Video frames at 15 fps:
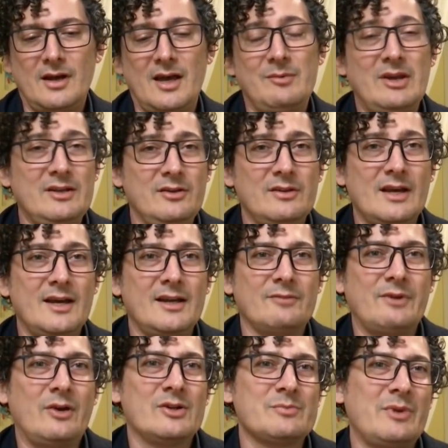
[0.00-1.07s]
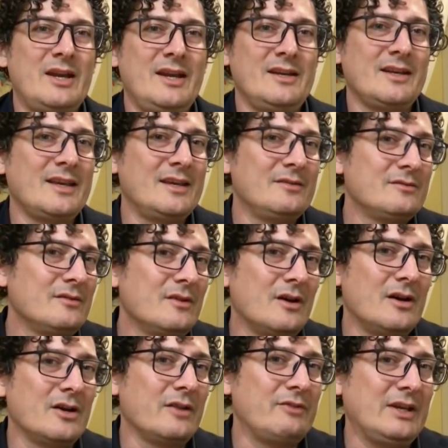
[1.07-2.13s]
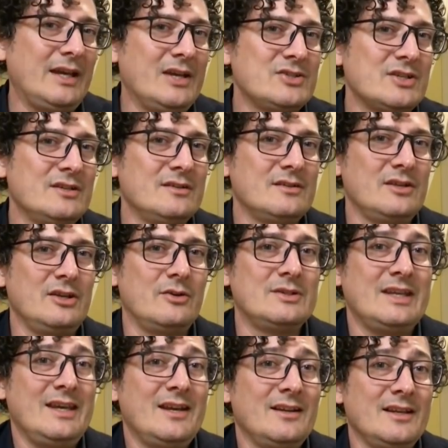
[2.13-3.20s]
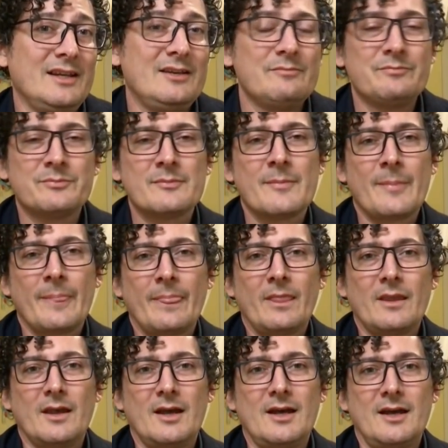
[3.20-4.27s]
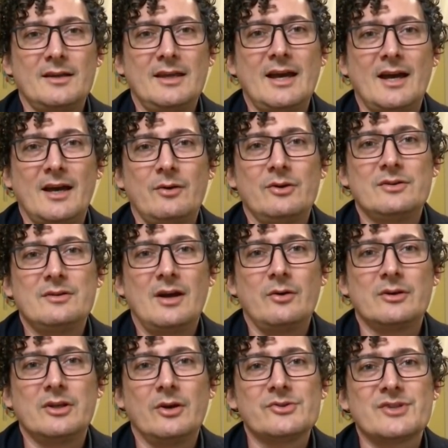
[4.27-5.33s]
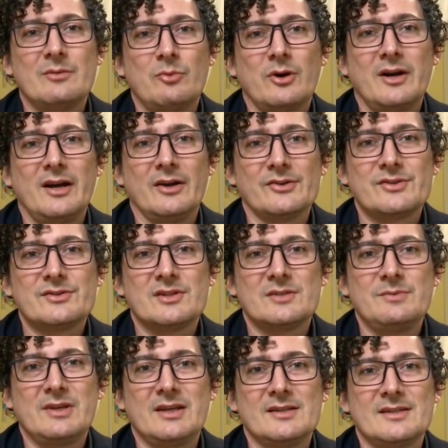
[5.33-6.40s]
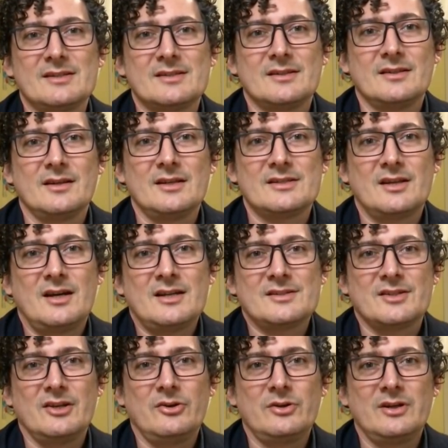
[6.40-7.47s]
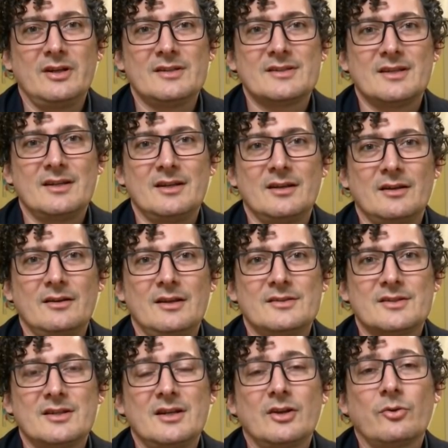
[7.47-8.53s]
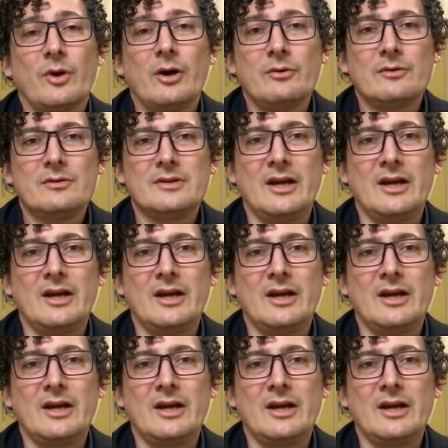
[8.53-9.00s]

I may do that. If I was planning to get on a vacation, you know, to Italy, Uh, yeah, I would I would go somewhere else just because it's a it's a hot zone and it's gonna it's gonna grow.